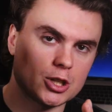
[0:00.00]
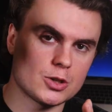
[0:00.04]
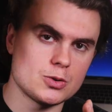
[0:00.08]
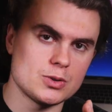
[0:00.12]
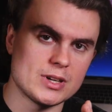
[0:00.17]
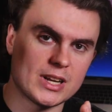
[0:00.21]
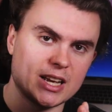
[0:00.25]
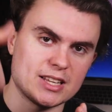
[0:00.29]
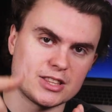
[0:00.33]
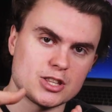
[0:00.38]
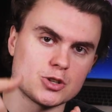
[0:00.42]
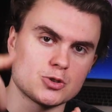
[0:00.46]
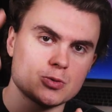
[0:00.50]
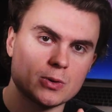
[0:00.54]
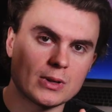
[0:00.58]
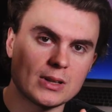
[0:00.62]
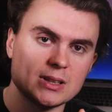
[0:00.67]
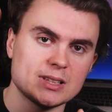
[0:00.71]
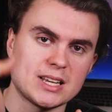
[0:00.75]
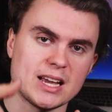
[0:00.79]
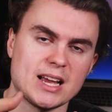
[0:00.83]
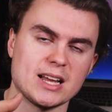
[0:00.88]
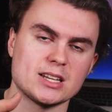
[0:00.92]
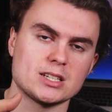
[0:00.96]
couldn't get the
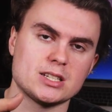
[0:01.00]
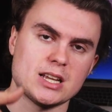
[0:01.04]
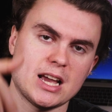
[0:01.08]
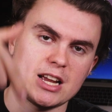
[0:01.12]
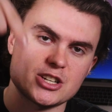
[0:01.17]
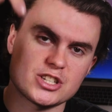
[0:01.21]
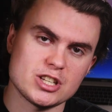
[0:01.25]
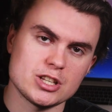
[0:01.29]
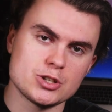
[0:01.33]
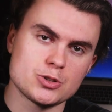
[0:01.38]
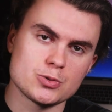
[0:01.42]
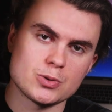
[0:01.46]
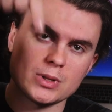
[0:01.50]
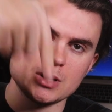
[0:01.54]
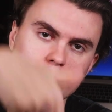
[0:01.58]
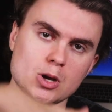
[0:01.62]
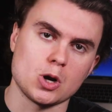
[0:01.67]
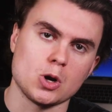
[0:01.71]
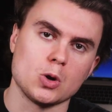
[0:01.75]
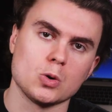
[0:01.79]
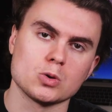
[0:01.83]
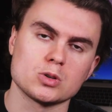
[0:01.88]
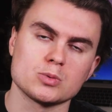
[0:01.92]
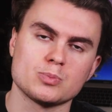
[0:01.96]
drill down to actually drill a
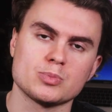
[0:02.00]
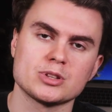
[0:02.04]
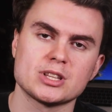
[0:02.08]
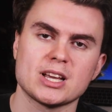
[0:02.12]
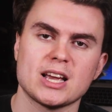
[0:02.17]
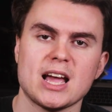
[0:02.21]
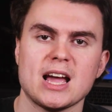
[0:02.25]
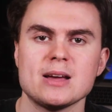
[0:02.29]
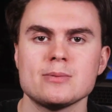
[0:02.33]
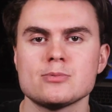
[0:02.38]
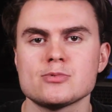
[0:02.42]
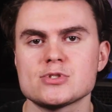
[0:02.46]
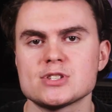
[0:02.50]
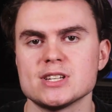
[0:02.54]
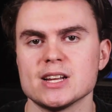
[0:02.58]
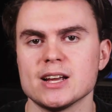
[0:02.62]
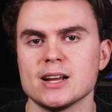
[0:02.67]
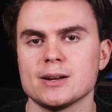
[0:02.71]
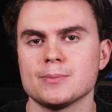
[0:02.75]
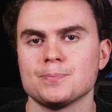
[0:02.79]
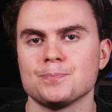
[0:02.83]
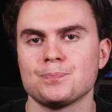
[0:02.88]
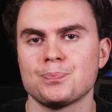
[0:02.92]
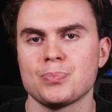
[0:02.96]
hole to put the cables
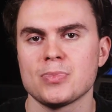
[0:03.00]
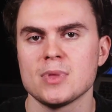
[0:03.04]
down.